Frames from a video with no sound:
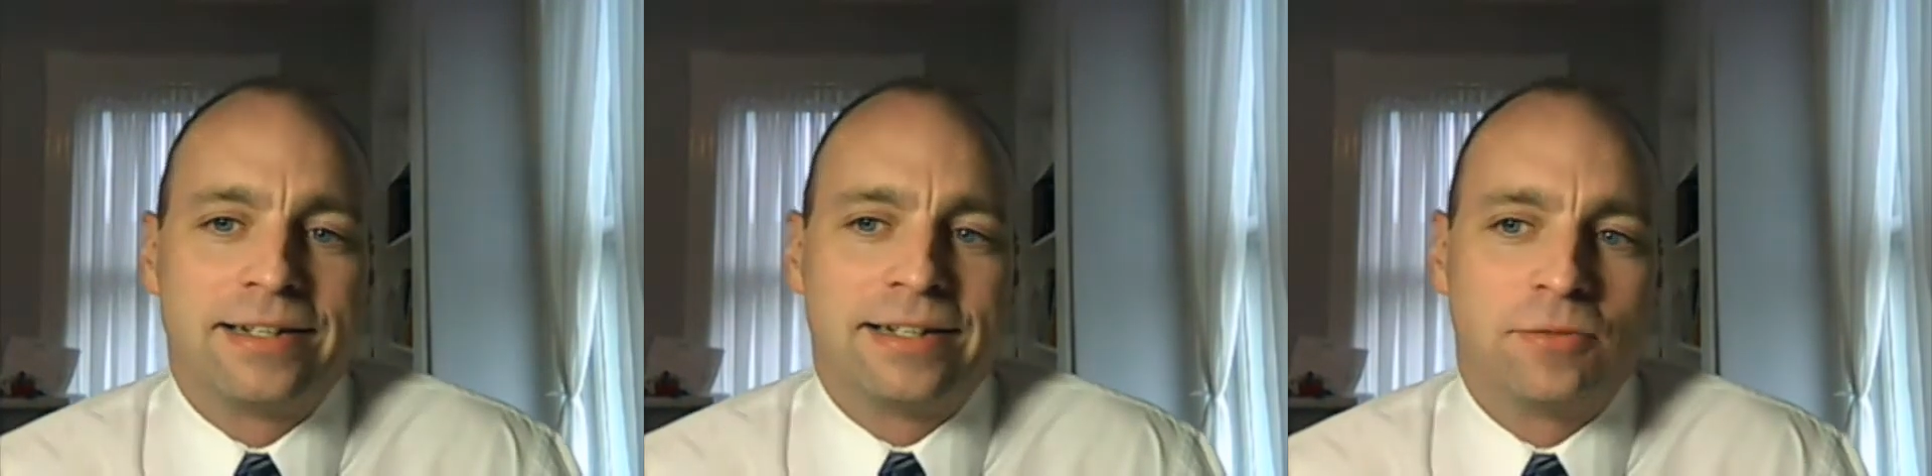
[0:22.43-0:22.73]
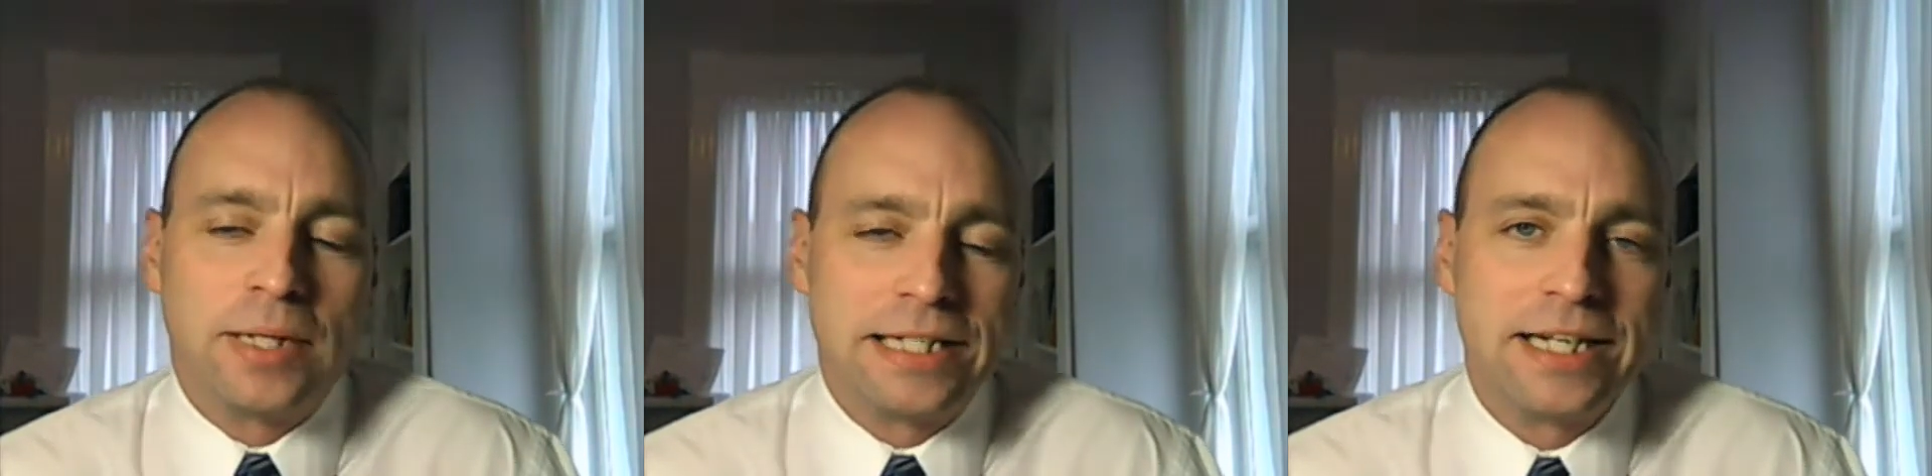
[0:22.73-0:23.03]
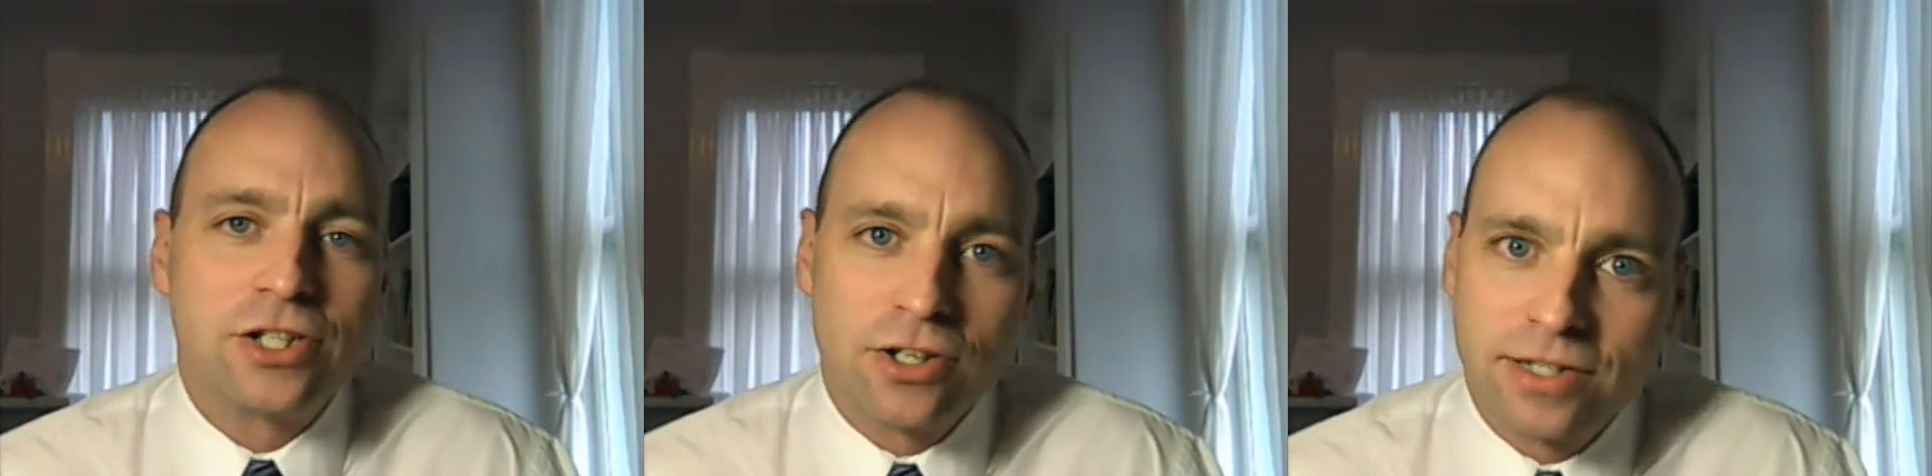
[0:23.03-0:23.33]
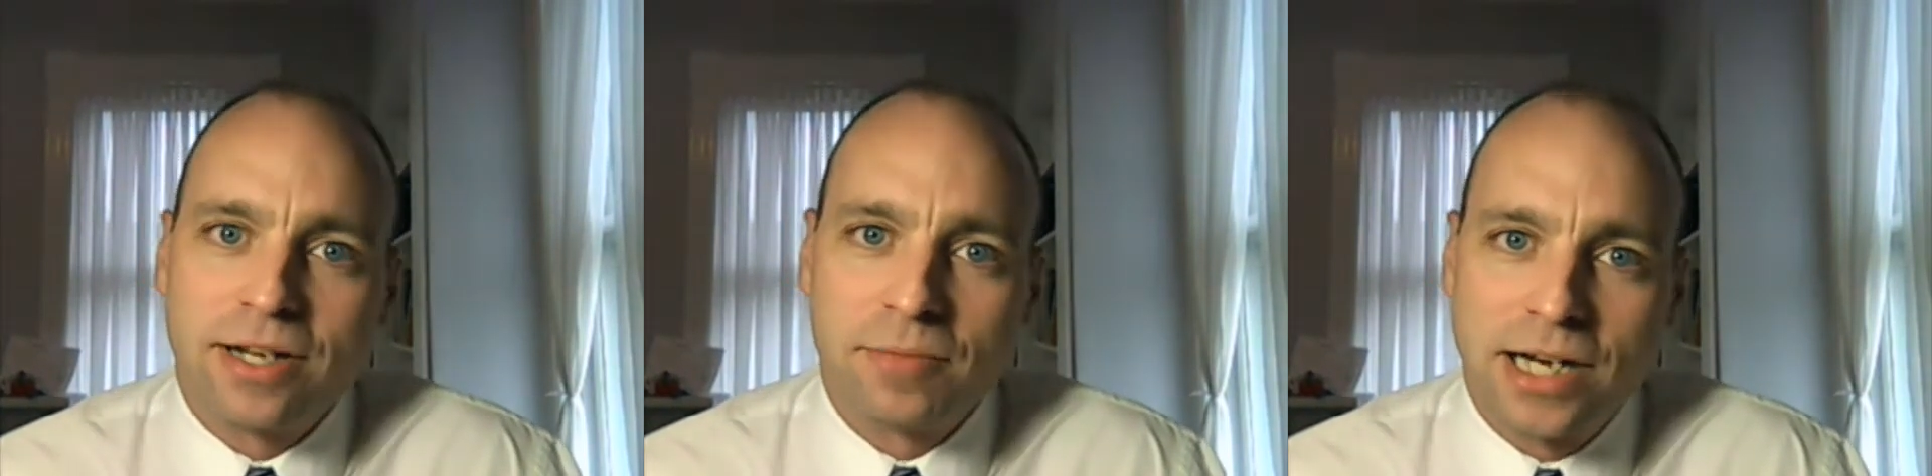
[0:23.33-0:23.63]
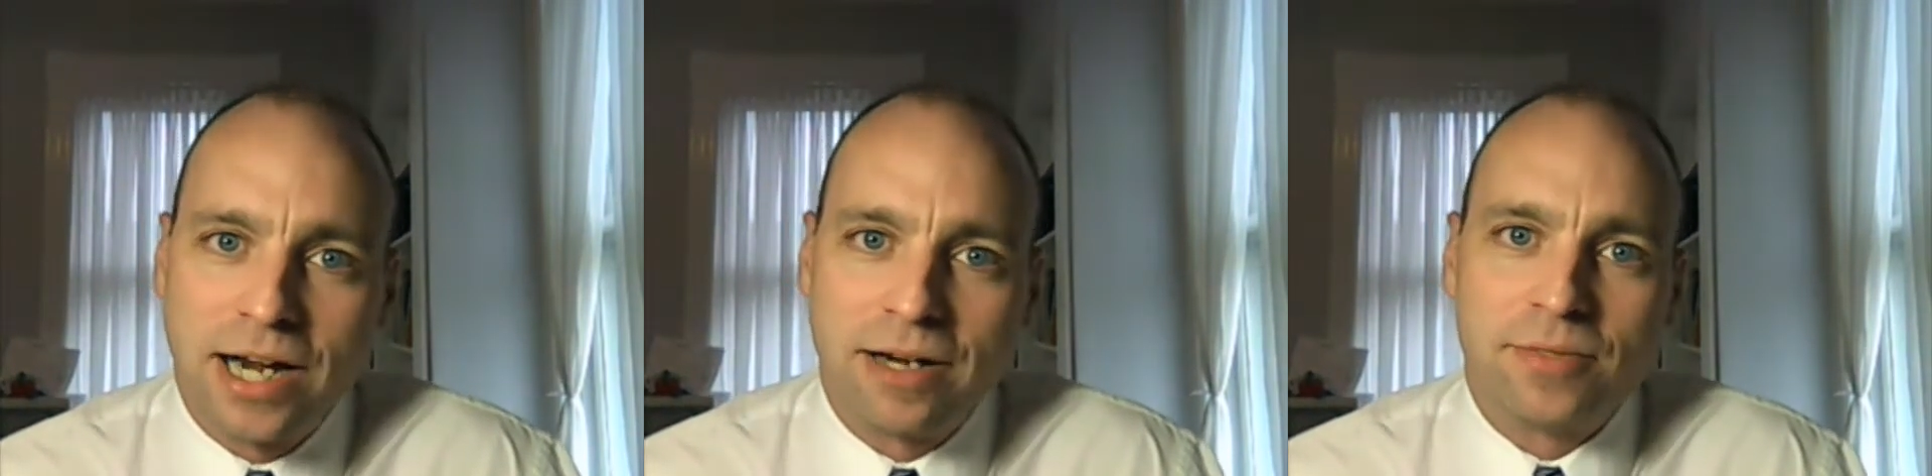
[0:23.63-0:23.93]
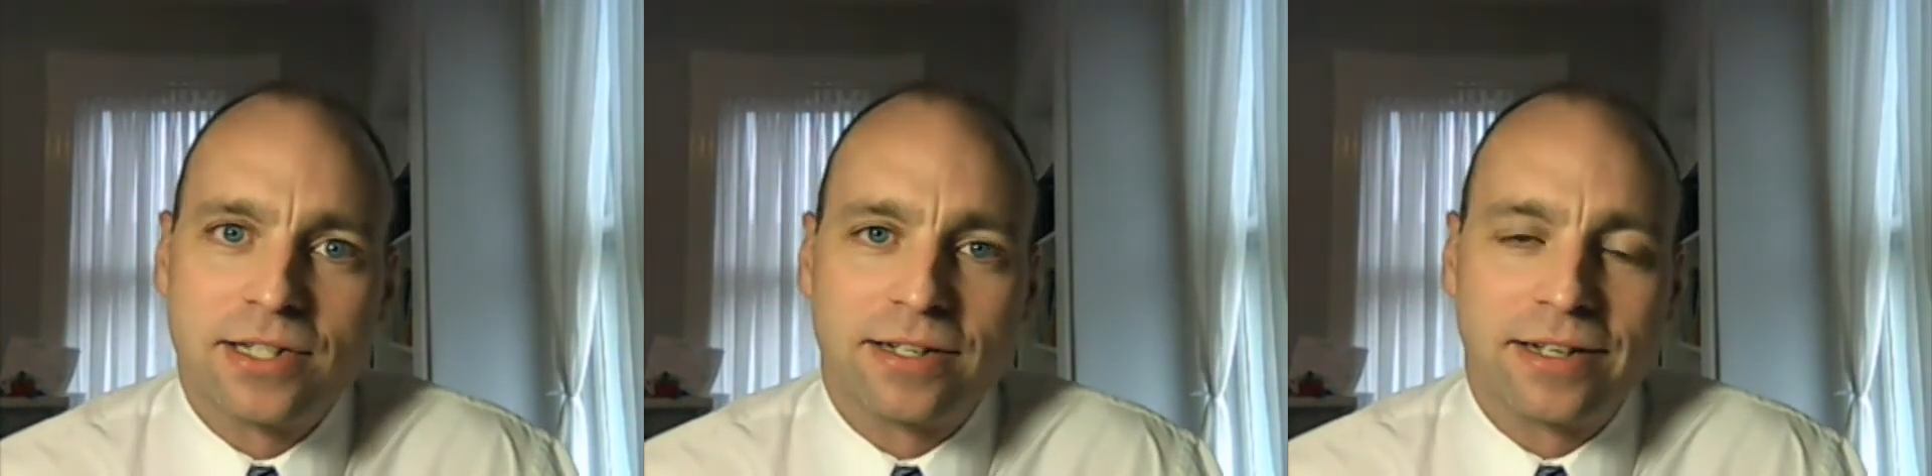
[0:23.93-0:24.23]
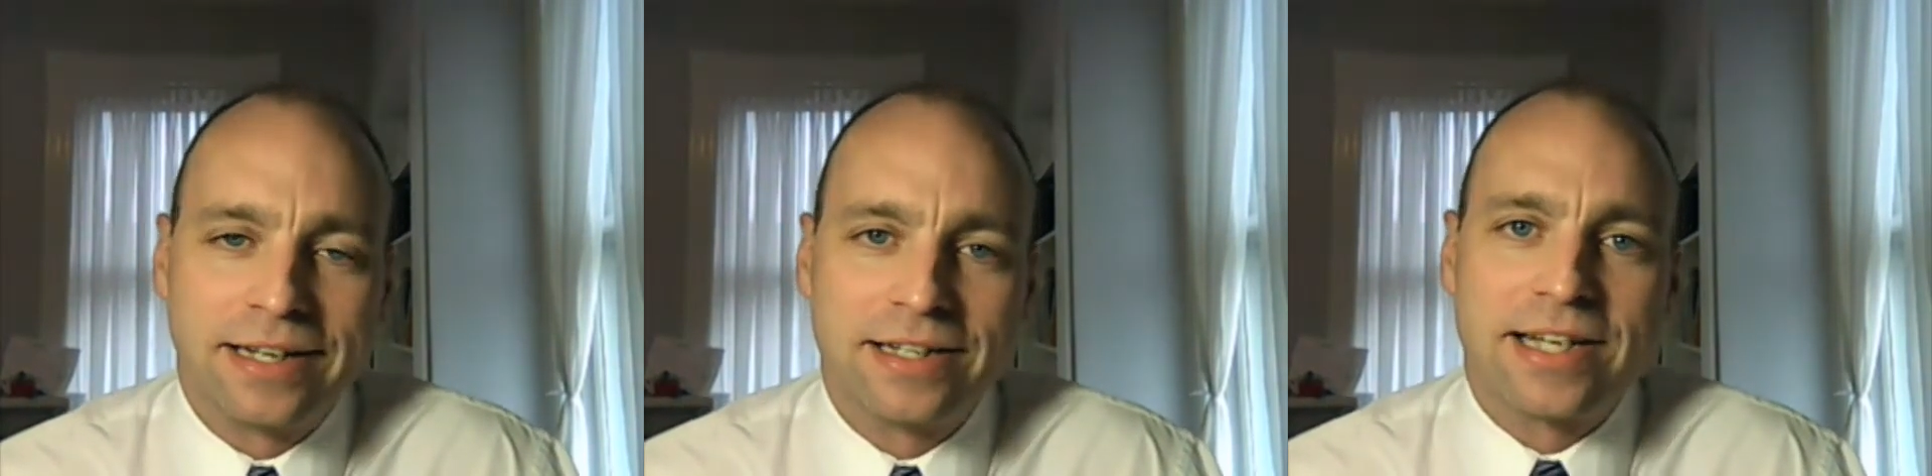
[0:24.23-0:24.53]
We teachers sometimes
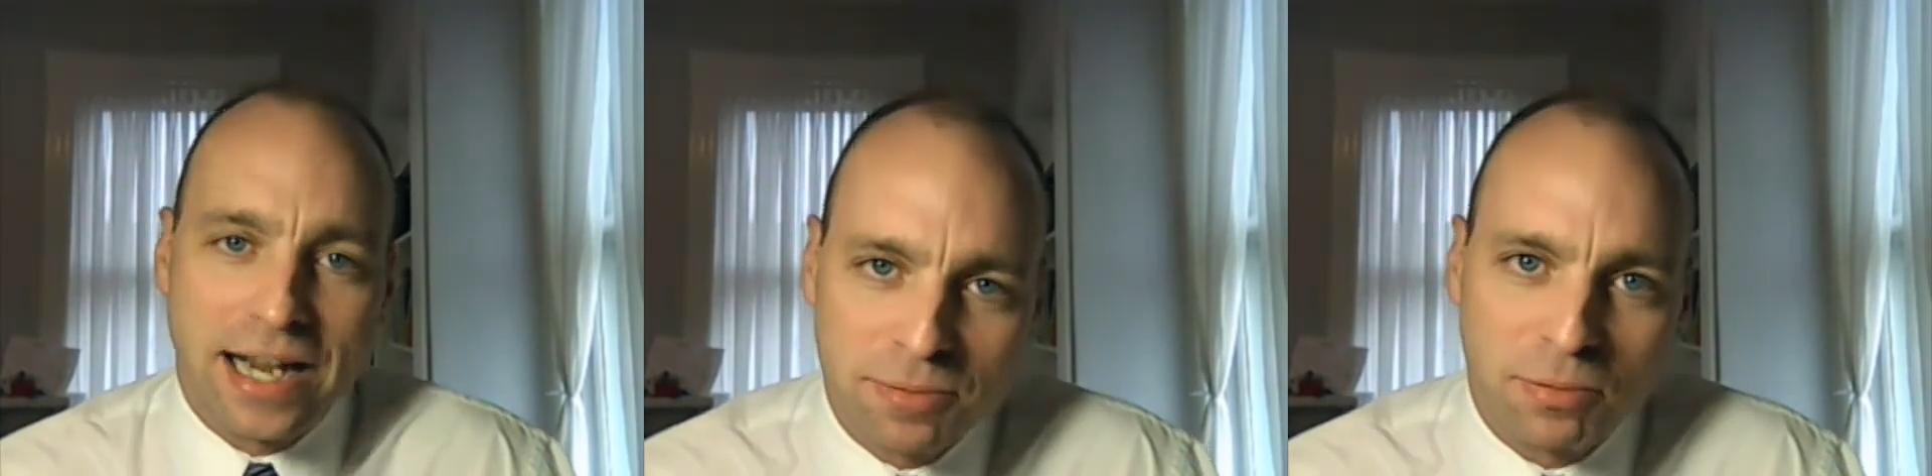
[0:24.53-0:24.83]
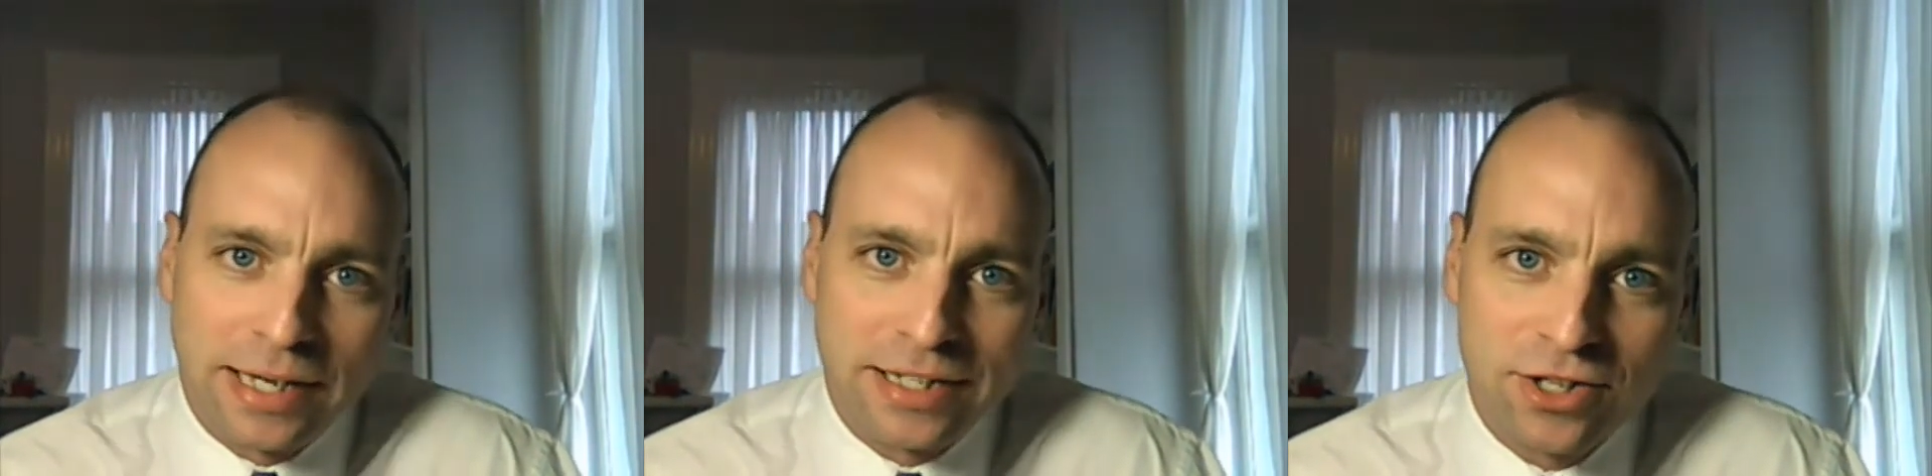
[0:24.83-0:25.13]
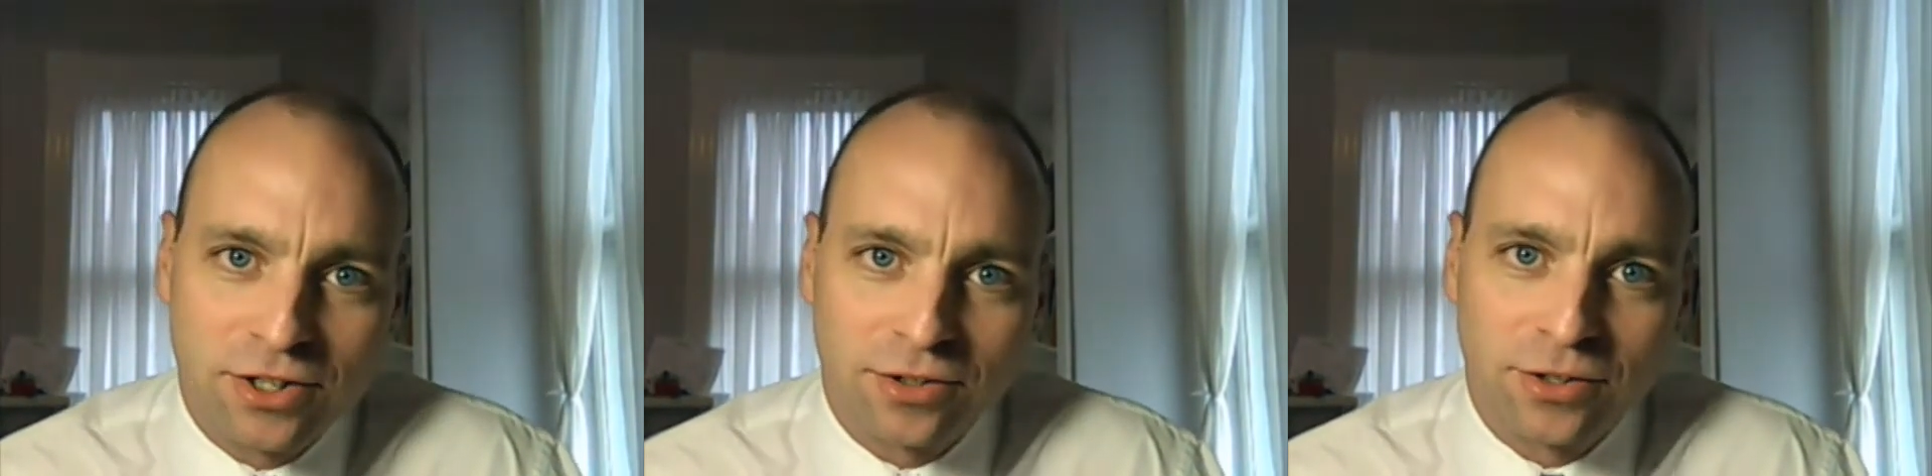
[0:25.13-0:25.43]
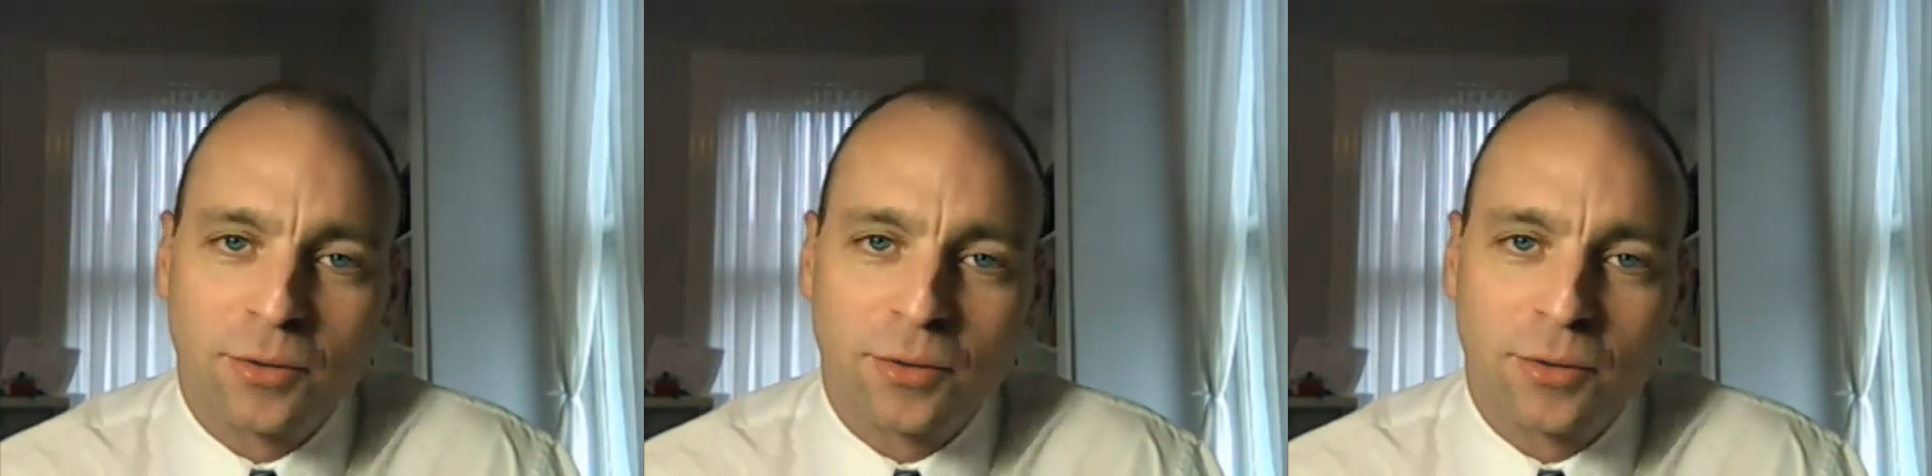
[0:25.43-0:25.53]
exasperate children